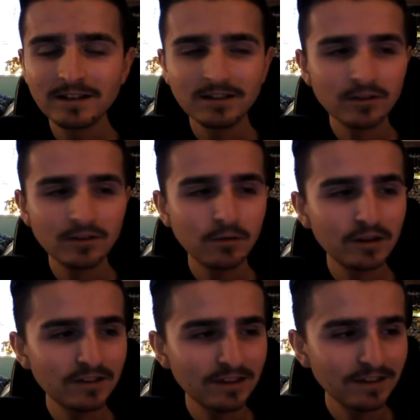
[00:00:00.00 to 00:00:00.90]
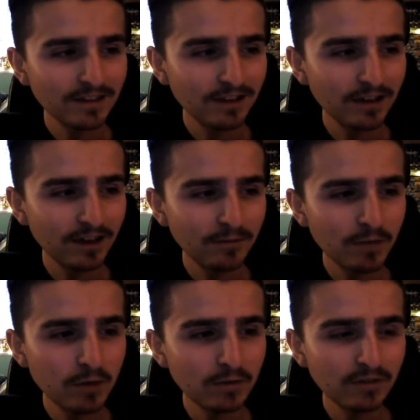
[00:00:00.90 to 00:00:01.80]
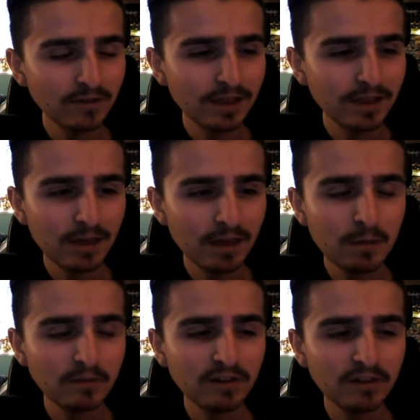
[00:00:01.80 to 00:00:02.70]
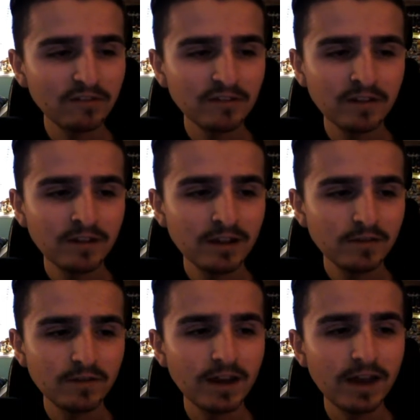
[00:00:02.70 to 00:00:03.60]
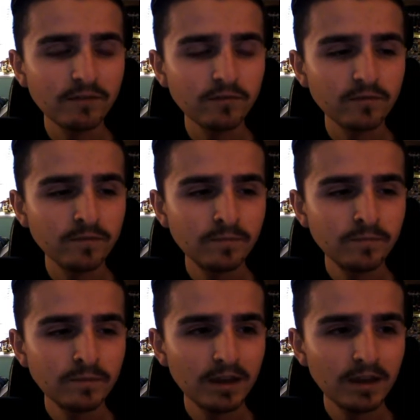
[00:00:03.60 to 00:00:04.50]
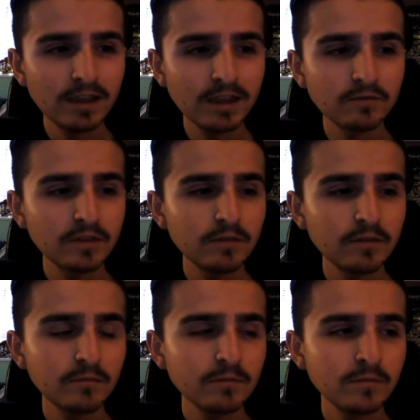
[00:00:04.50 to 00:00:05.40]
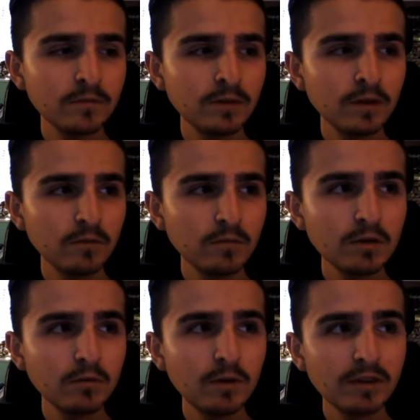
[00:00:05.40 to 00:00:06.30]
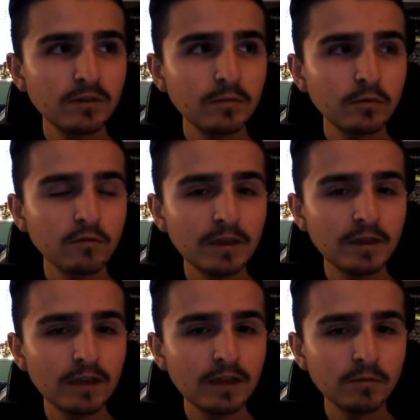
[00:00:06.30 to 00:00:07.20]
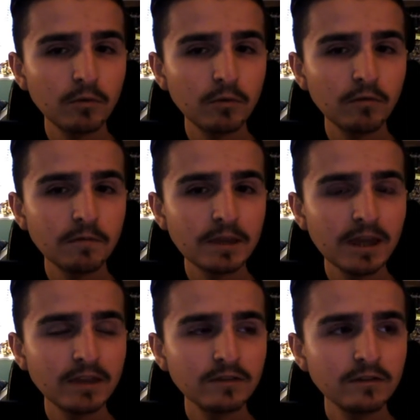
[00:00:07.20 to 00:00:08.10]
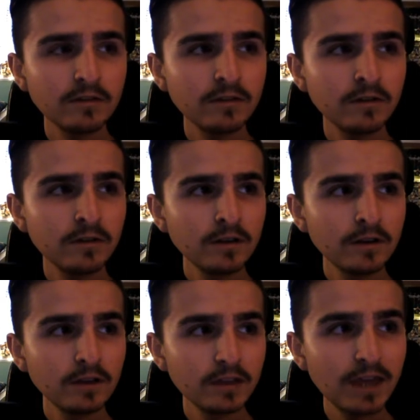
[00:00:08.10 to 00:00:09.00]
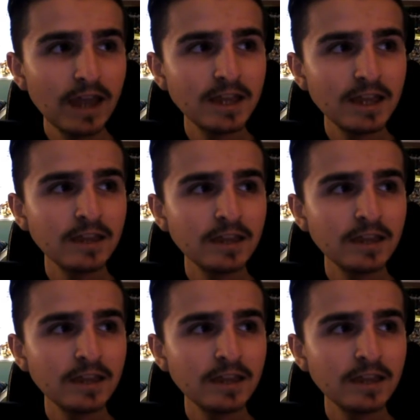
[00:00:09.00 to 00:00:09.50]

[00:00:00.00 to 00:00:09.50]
moment, right there, like memories for life. And then obviously we went to the ballroom, the Electric Ballroom, in the end. Getting in,